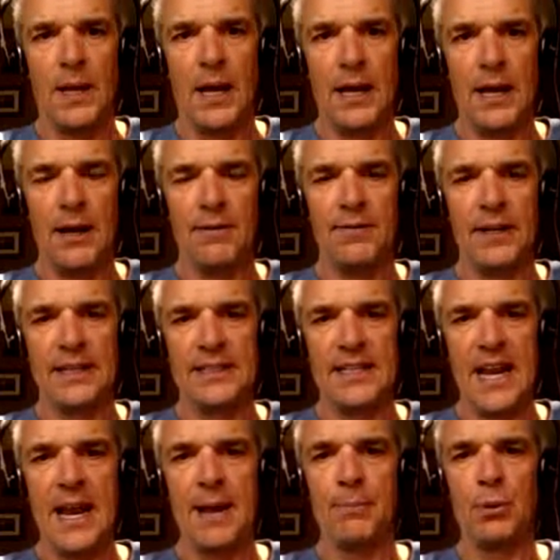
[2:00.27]
of
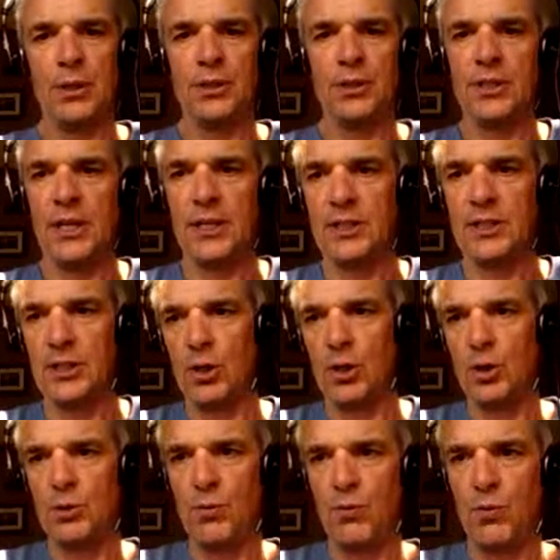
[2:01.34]
examples. And so
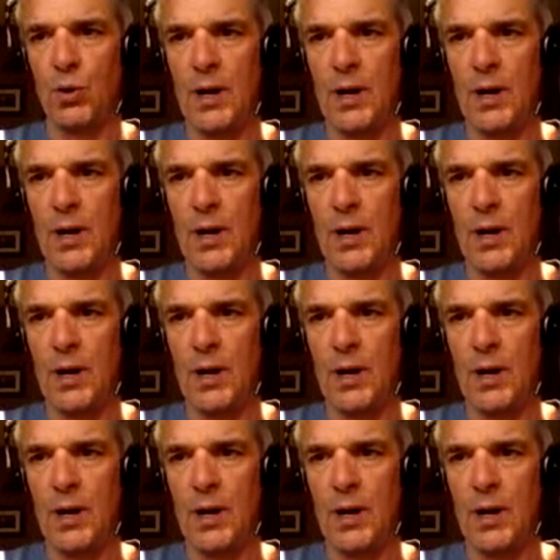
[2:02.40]
before I